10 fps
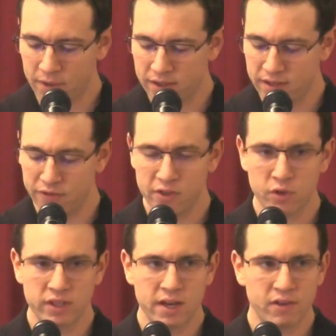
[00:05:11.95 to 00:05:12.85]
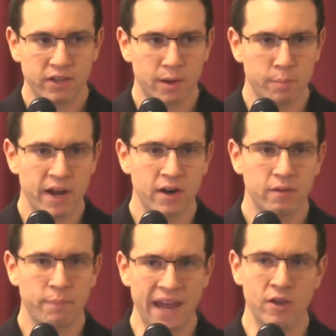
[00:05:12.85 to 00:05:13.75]
but the difficulty of it
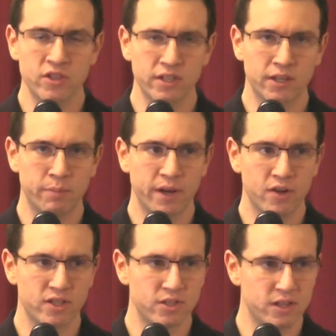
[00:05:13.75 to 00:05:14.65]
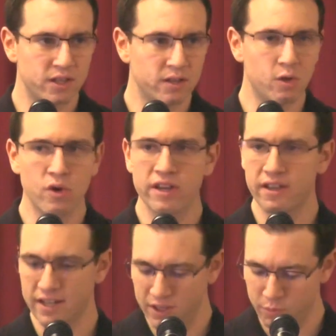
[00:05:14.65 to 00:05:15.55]
compare, pales in comparison to the glory
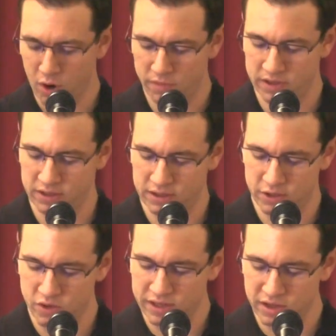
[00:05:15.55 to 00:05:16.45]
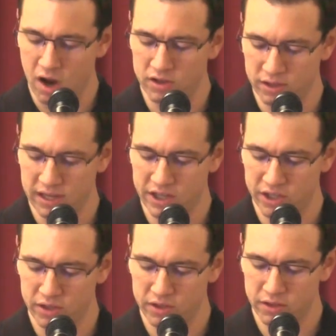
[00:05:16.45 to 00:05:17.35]
that he's promised to his
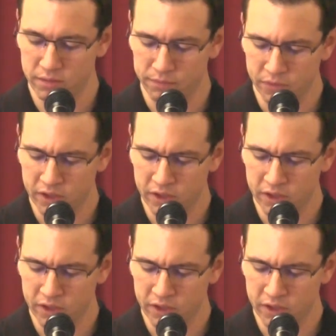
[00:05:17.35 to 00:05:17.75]
consolations.